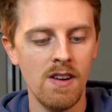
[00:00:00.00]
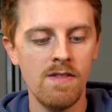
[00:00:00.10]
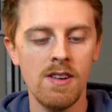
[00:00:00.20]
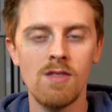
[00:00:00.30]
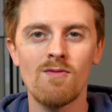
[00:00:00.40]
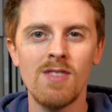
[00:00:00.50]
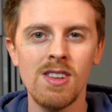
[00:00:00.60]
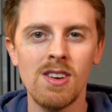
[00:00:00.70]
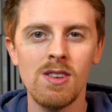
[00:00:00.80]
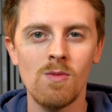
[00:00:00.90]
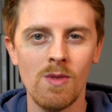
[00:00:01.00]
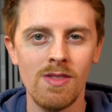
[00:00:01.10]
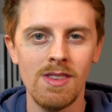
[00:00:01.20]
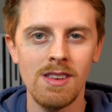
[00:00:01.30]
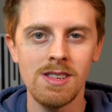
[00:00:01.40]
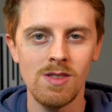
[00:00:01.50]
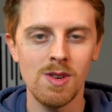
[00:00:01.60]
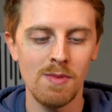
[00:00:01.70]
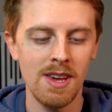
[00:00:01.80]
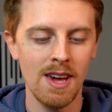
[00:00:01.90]
Fifine are really good with
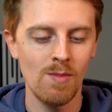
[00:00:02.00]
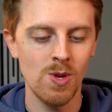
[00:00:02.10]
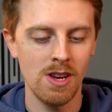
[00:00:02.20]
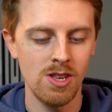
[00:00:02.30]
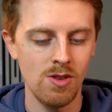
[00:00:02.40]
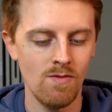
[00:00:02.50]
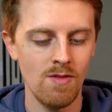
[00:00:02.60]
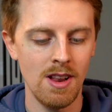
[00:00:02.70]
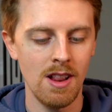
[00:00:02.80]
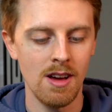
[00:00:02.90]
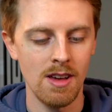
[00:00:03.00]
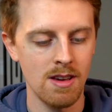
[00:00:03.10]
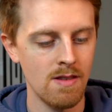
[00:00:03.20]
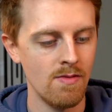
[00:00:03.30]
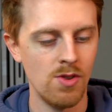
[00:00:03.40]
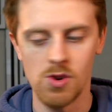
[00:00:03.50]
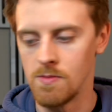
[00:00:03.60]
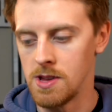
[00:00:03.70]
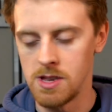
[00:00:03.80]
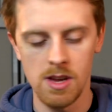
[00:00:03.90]
these USB cables. I do really like the
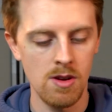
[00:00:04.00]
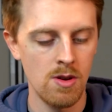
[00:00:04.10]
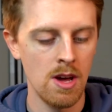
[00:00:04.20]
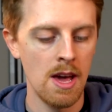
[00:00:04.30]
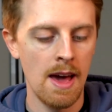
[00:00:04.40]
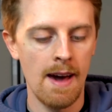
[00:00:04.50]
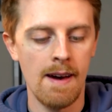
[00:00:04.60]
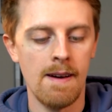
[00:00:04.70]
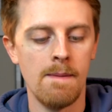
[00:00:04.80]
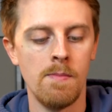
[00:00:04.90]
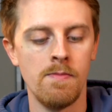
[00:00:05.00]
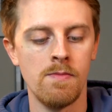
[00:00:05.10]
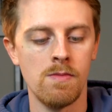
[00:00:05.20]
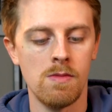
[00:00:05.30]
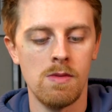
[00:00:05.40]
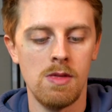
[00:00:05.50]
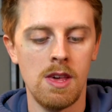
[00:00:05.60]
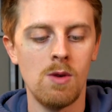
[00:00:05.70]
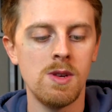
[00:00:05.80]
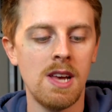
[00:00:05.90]
job they do.
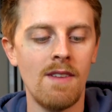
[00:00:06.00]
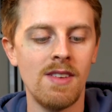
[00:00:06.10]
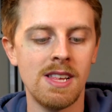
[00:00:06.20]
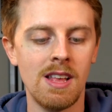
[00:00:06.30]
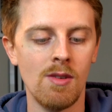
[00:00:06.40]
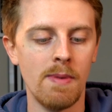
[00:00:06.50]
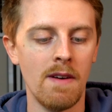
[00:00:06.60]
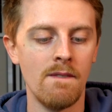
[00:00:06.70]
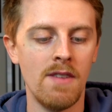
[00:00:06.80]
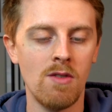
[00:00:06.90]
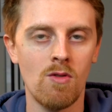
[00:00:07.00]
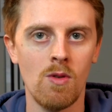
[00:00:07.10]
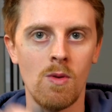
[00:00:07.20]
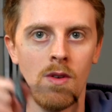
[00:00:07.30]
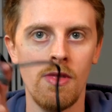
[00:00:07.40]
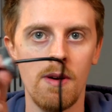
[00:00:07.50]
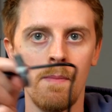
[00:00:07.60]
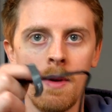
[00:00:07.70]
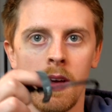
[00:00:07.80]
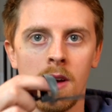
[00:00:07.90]
They always have this little bit of Velcro on
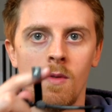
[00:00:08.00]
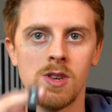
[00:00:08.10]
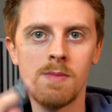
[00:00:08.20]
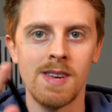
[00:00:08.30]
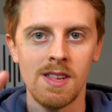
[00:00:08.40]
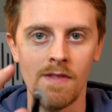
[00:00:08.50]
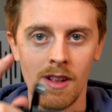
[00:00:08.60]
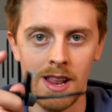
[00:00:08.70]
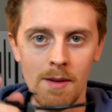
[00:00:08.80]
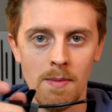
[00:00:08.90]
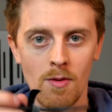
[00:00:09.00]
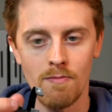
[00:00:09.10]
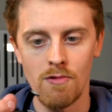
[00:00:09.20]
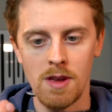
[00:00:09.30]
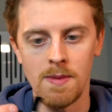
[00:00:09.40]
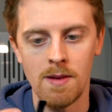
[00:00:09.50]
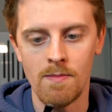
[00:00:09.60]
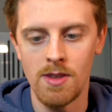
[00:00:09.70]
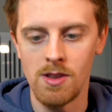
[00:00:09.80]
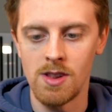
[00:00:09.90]
them, which just makes it feel a little bit more
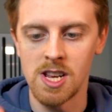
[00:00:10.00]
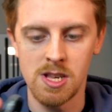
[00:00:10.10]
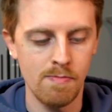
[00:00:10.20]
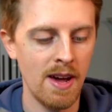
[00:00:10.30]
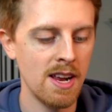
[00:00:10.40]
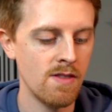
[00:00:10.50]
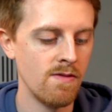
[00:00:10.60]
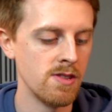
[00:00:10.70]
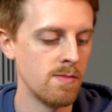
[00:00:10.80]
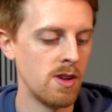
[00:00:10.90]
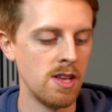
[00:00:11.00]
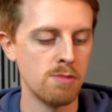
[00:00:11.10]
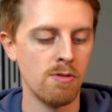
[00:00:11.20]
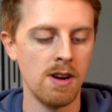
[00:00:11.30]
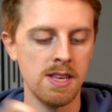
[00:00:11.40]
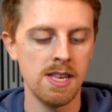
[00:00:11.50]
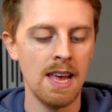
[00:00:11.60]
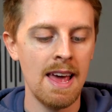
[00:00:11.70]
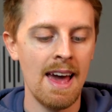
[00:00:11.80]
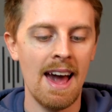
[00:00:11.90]
premium than you'd expect for something of this price.